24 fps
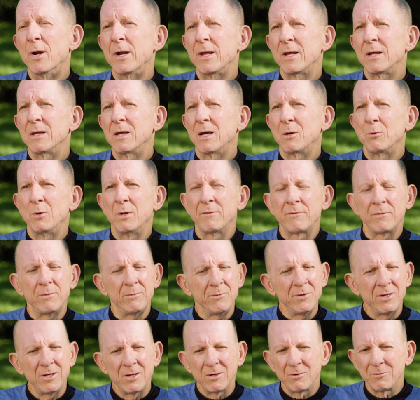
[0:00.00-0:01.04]
running. I went
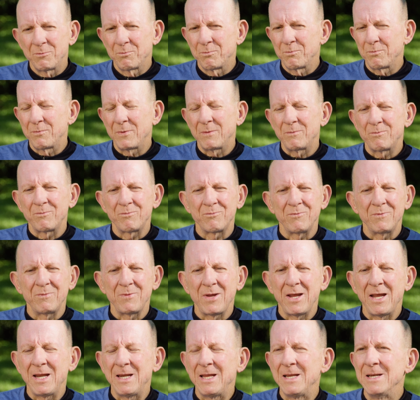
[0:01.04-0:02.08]
from, you
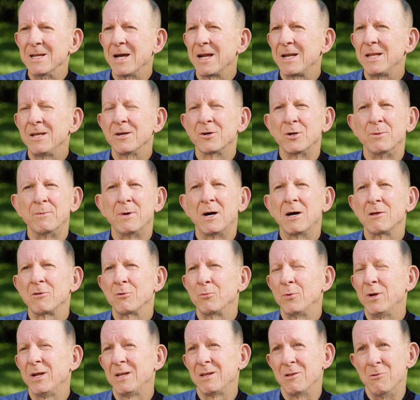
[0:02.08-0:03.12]
know, 80, 90, 100 miles a
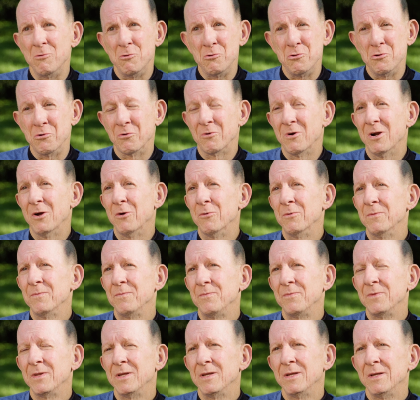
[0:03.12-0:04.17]
week to
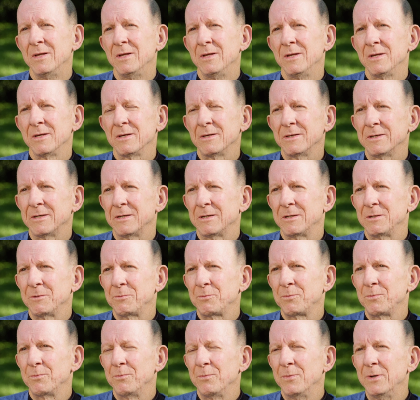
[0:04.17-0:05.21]
zero. Uh,
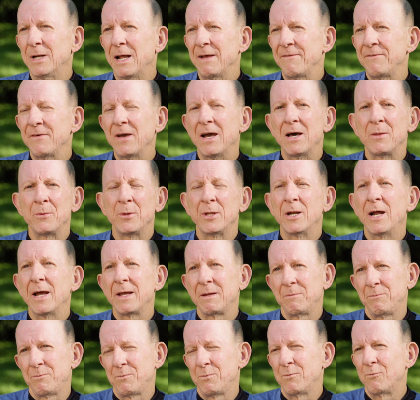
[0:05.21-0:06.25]
but I found that
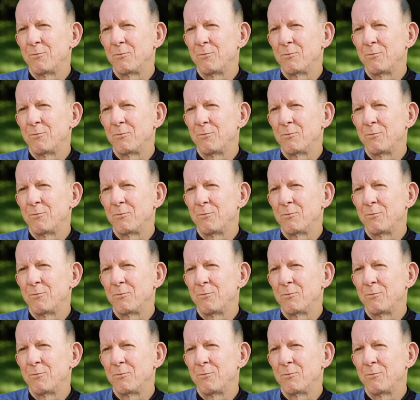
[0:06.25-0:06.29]
I